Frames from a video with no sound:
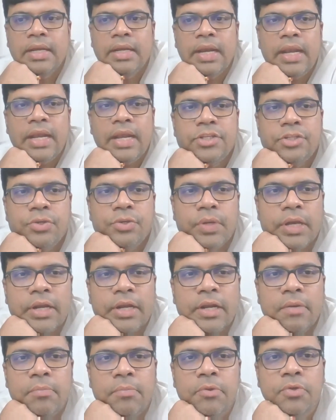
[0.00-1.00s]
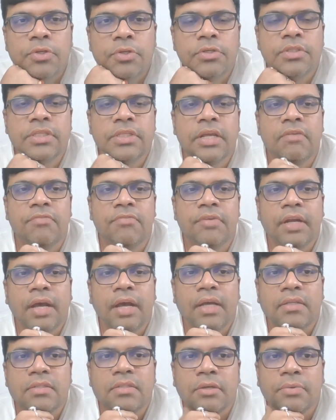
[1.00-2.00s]
Nilesh, you can unmute yourself and
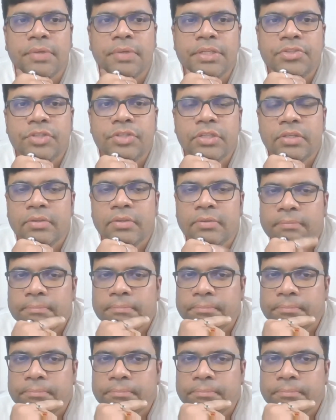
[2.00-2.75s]
ask the question.